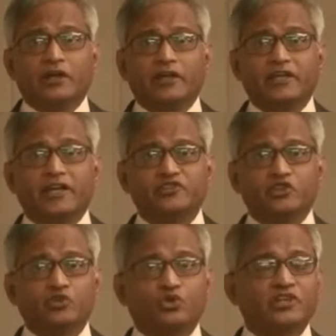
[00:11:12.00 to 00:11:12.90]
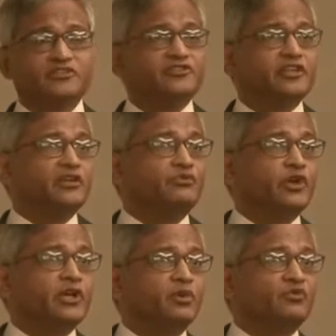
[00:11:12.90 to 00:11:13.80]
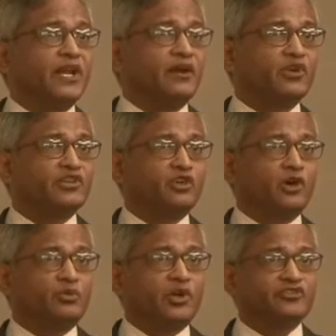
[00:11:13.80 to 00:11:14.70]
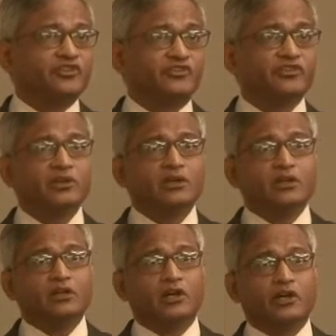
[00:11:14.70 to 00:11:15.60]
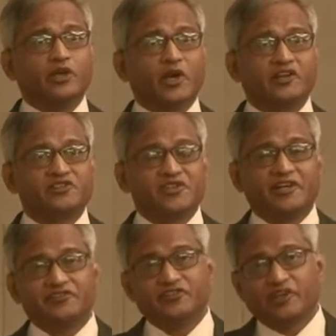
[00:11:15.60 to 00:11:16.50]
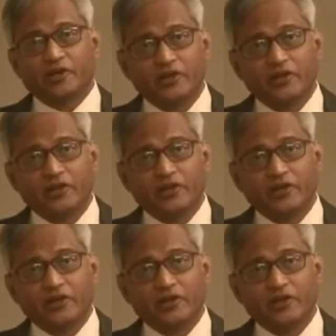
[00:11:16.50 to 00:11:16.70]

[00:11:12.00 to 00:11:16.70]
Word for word: in addition to this, the freedom of navigation operations uh, United States is,